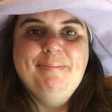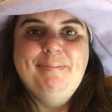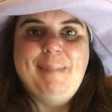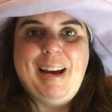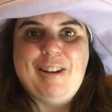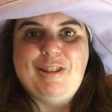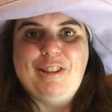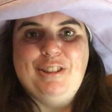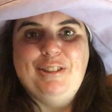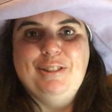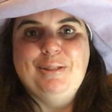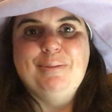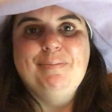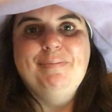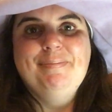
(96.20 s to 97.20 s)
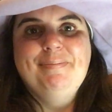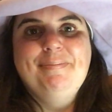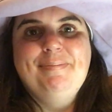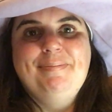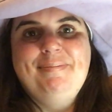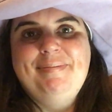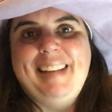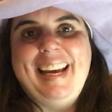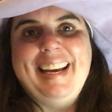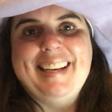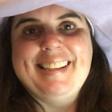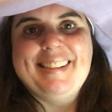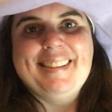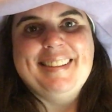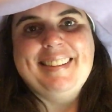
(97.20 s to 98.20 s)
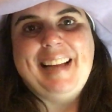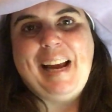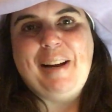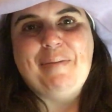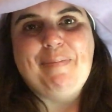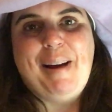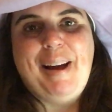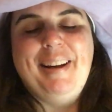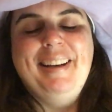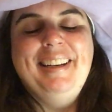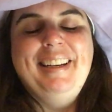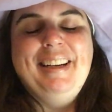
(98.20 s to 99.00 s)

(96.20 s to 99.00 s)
magical things like my